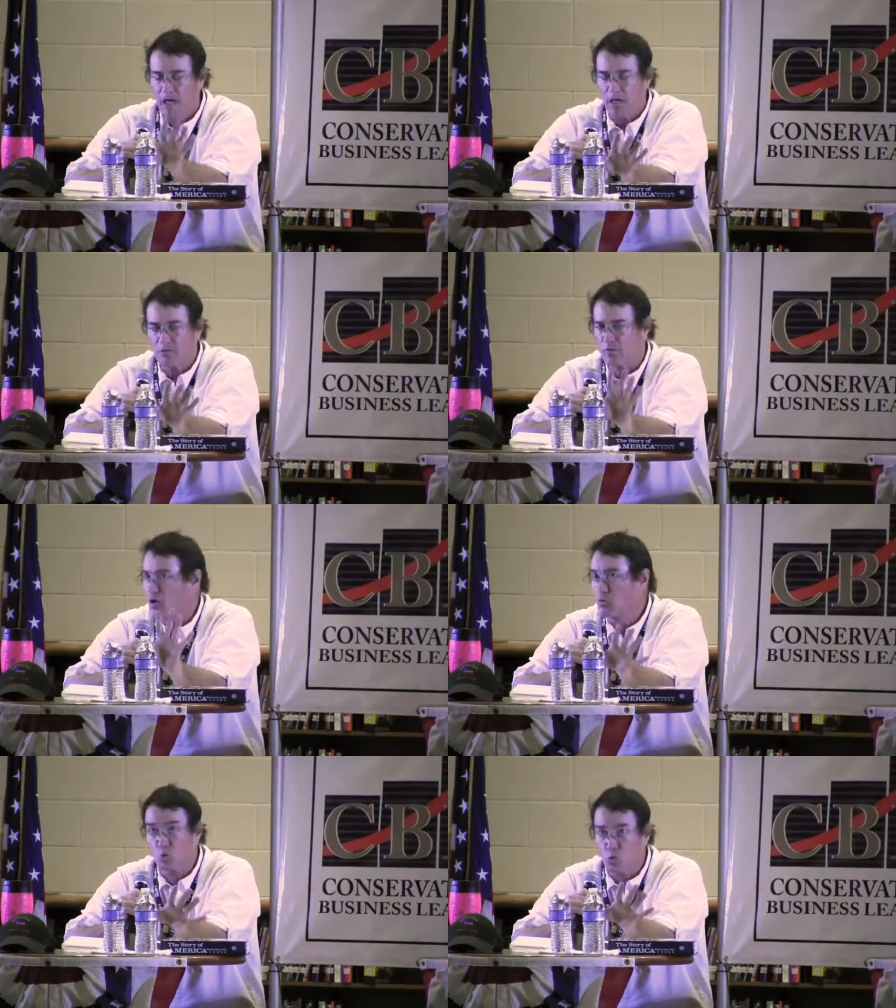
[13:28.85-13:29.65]
a,
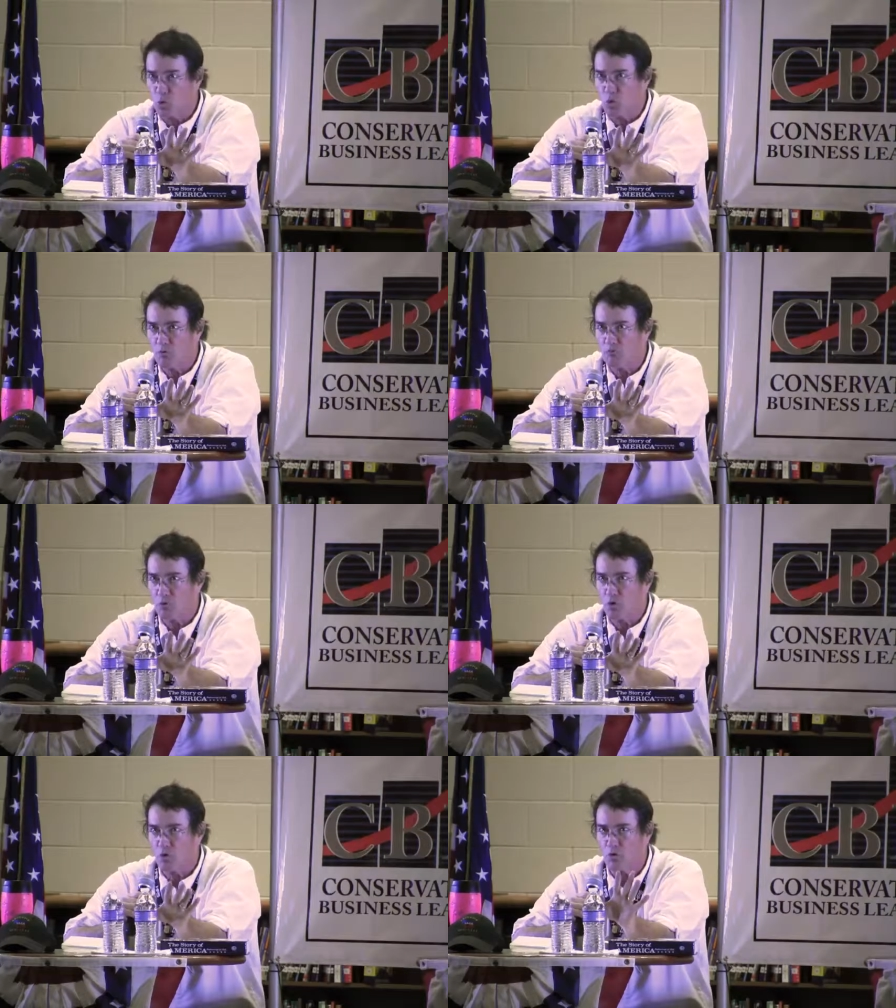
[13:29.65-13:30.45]
a rule
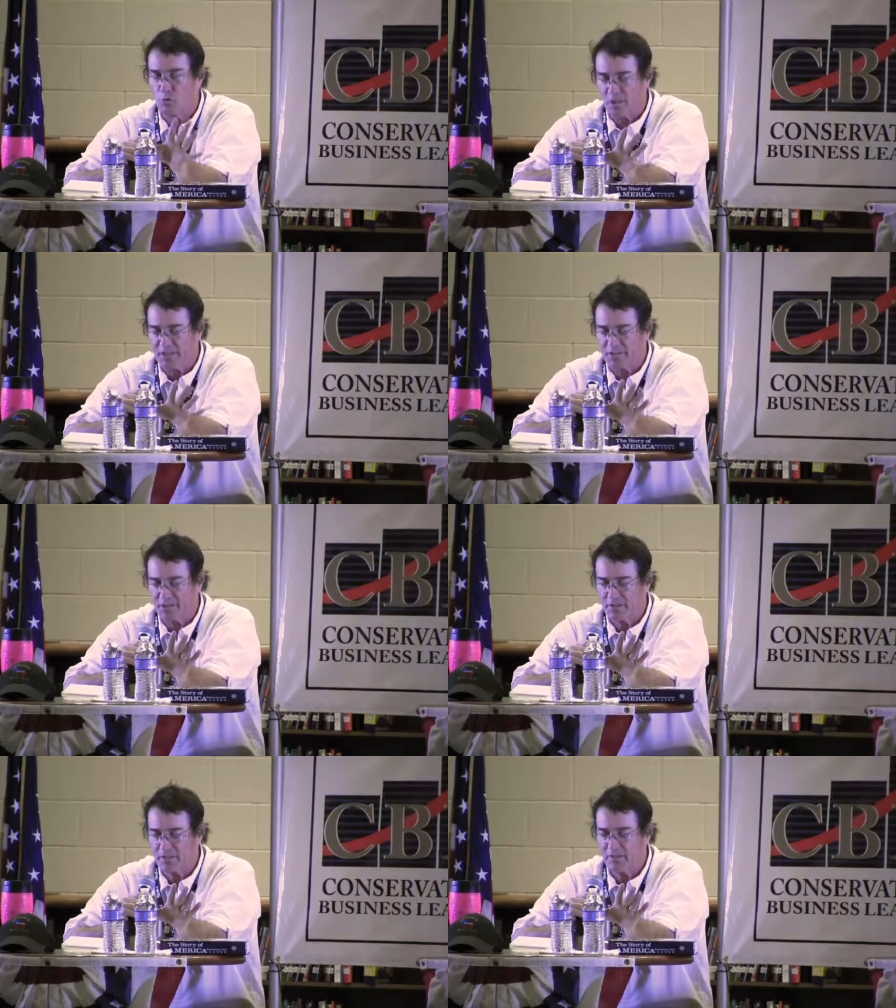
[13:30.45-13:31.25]
for
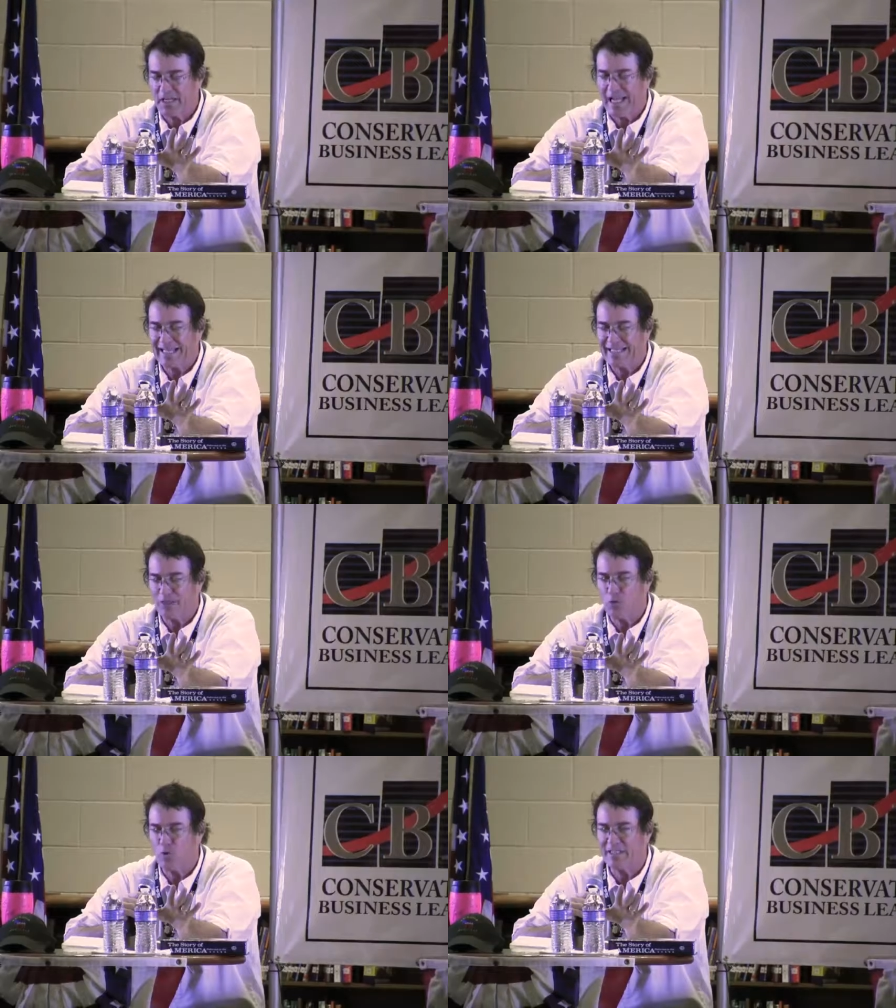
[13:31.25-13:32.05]
religion, the
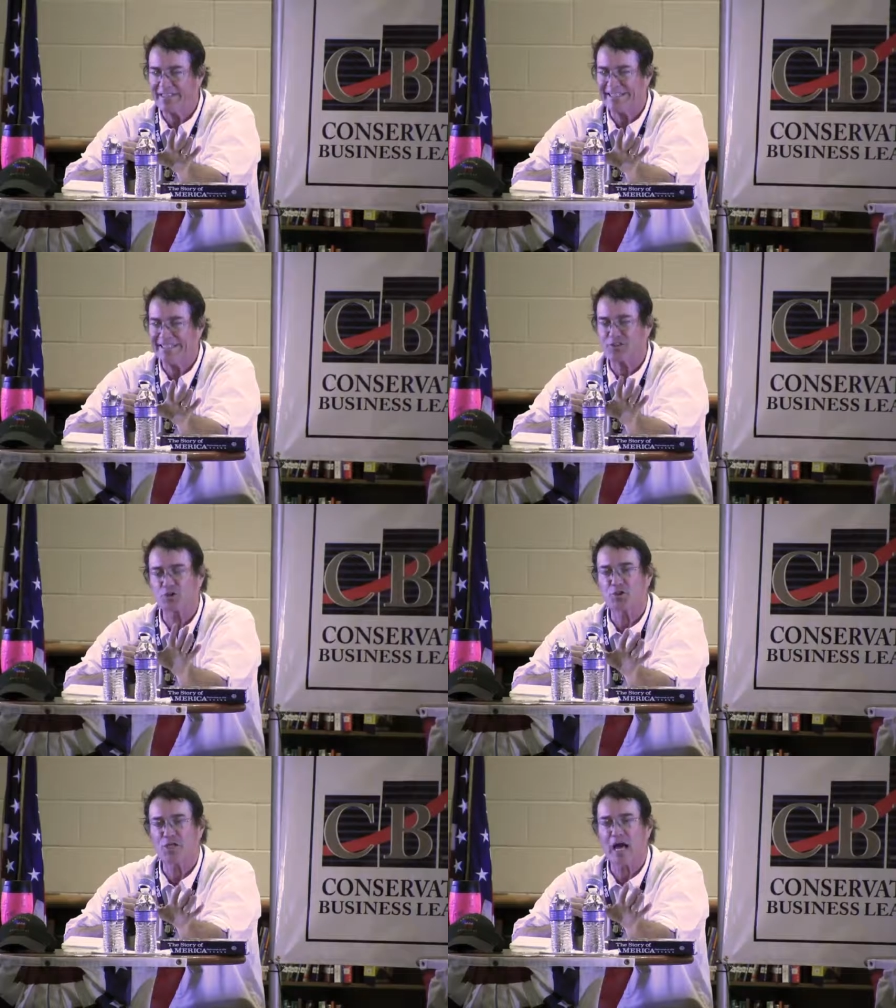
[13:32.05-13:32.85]
idea was that it
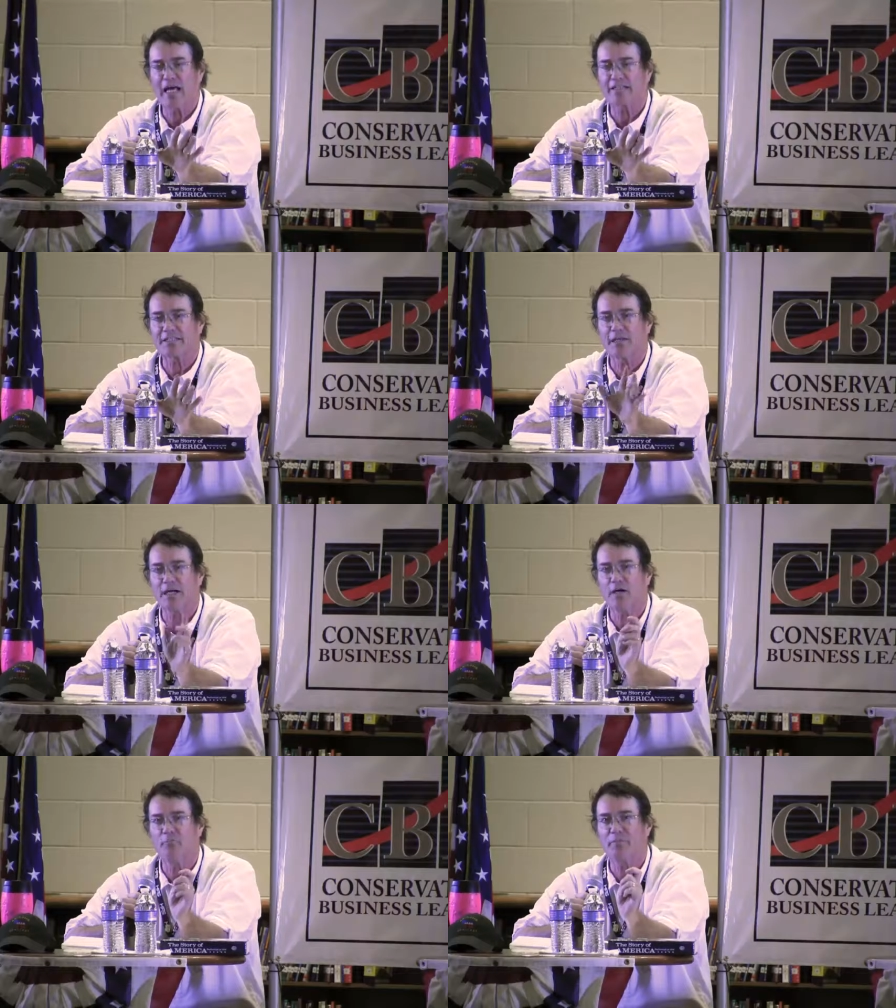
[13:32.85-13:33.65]
should not
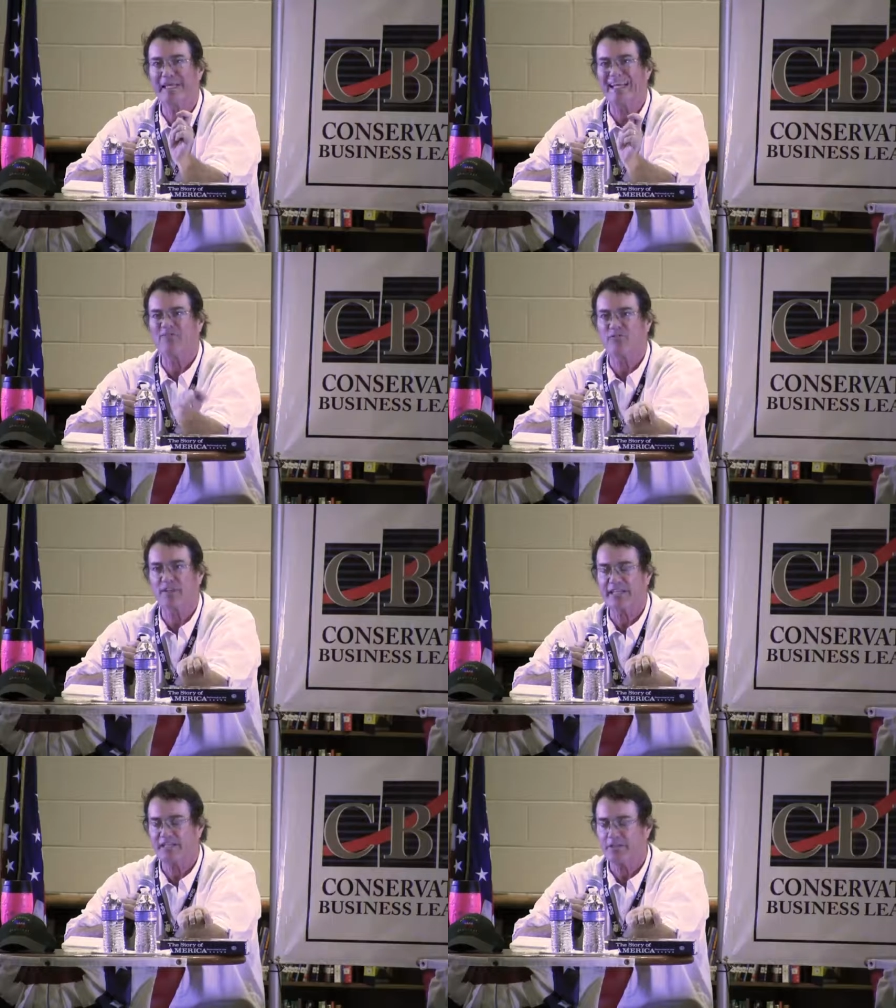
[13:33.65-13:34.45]
uh, be
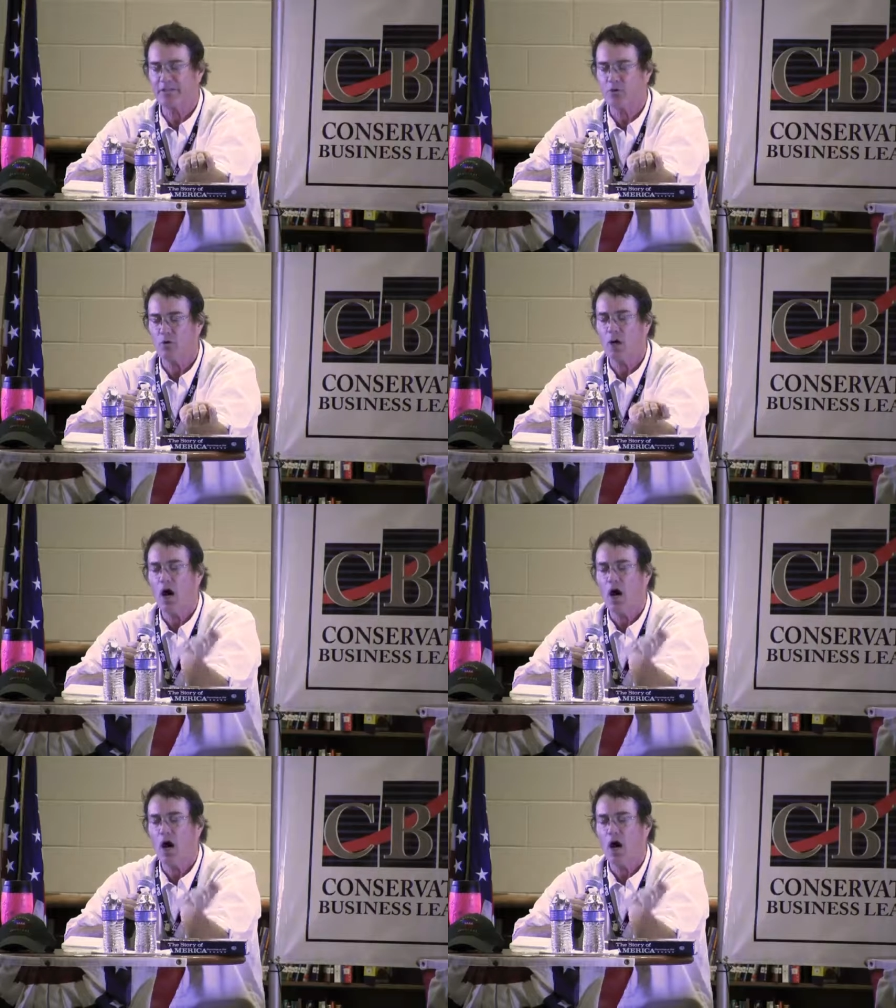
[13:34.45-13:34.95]
inflicted